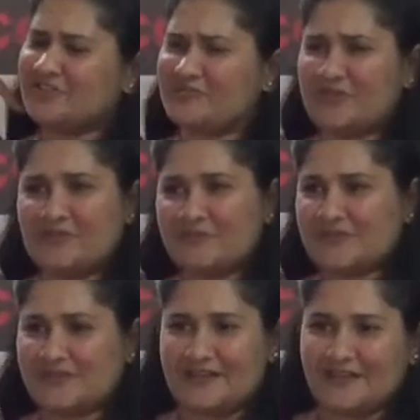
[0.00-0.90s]
Germany
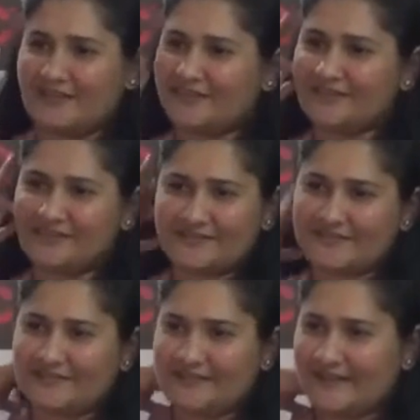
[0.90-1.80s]
was reeling under
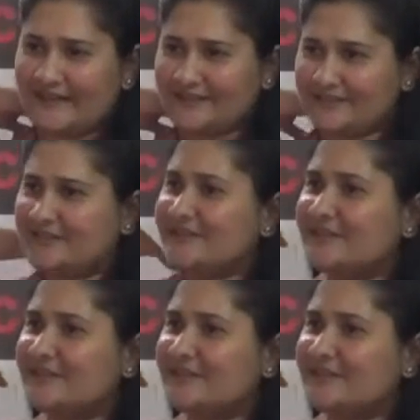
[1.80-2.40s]
debt.